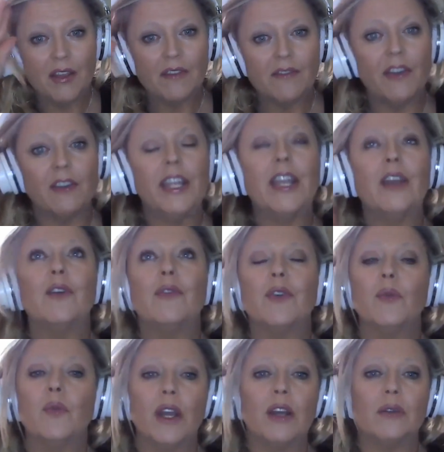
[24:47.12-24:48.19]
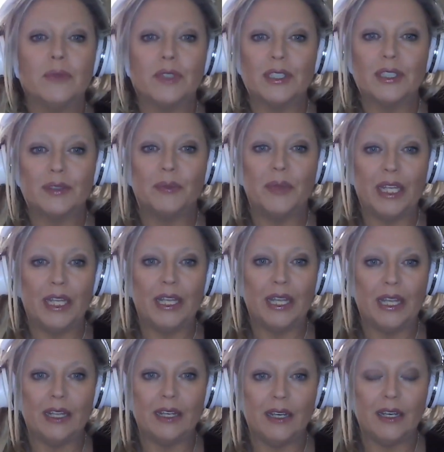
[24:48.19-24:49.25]
very overwhelmed being
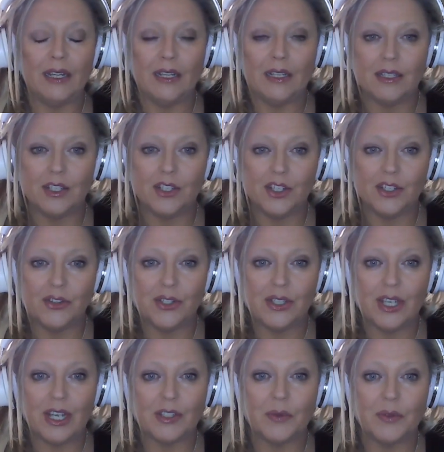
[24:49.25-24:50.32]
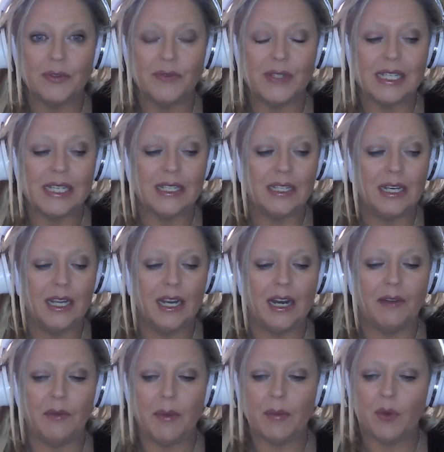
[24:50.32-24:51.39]
in the children's hospital facility. And I
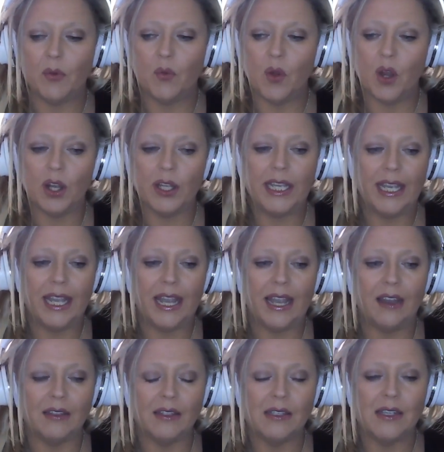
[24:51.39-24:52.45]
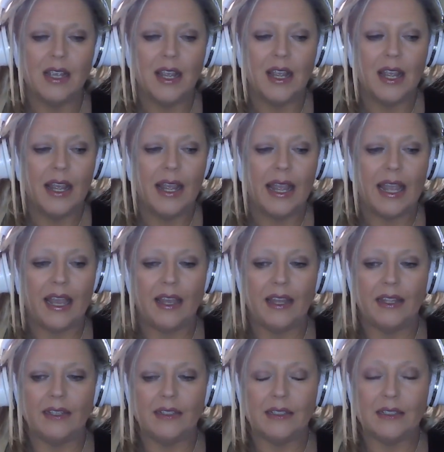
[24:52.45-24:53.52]
remember walking out,
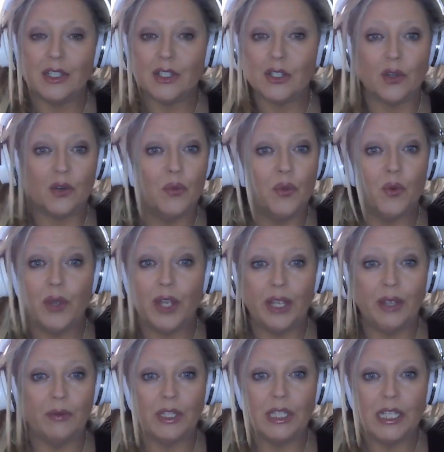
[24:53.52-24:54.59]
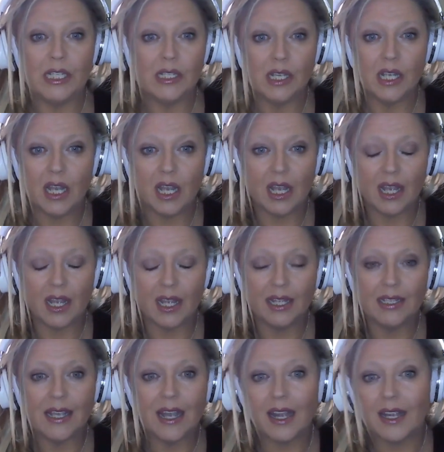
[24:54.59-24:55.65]
and this little boy,
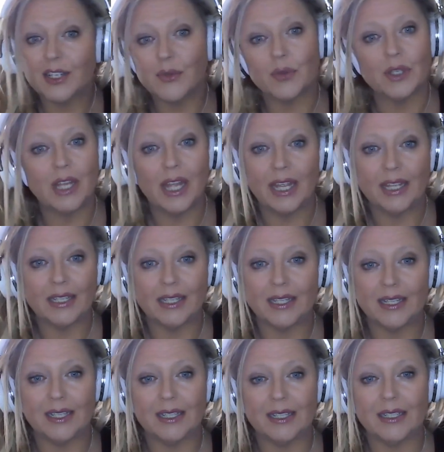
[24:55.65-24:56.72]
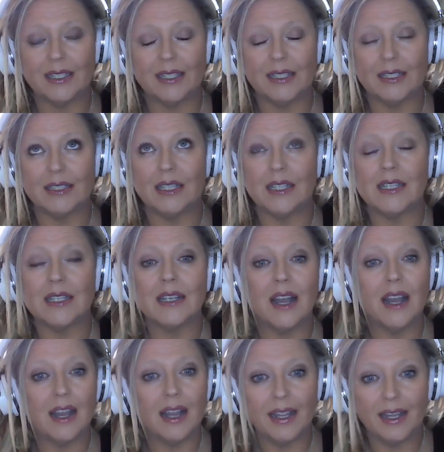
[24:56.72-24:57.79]
his eyes were like the
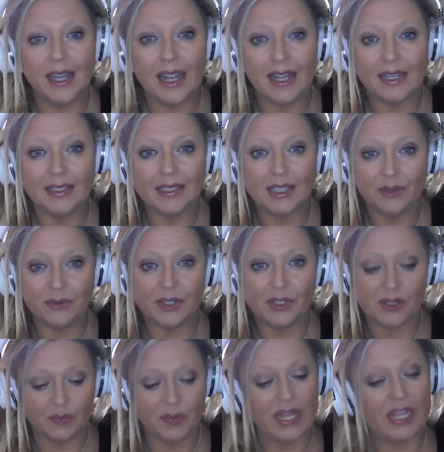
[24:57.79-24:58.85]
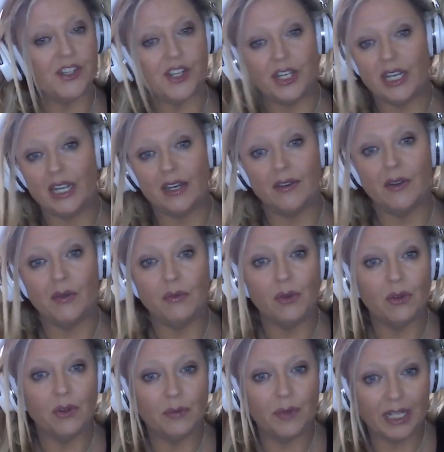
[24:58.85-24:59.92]
sky, and he was a patient. He had a
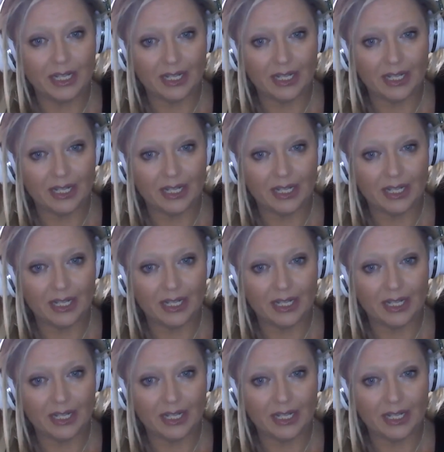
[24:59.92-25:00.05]
robe, and he had